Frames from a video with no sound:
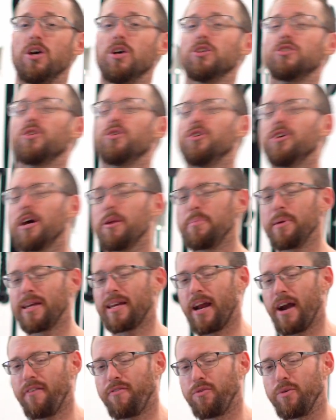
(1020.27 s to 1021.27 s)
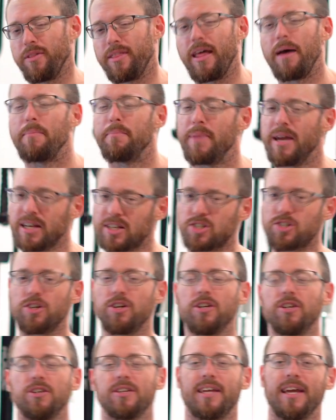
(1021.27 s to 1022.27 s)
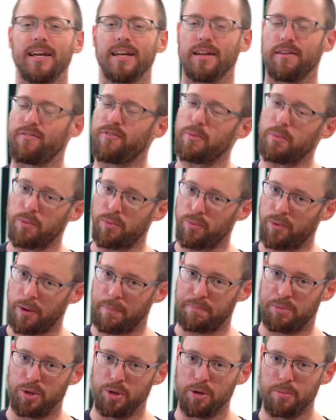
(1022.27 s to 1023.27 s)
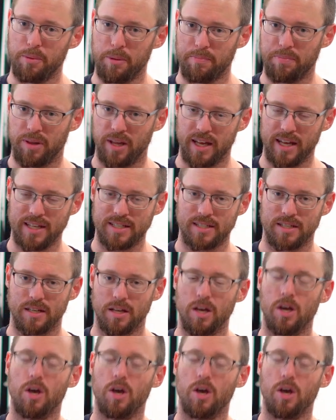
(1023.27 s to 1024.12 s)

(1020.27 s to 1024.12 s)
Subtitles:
So you got to be careful with that. Make sure you're getting it from a reputable place,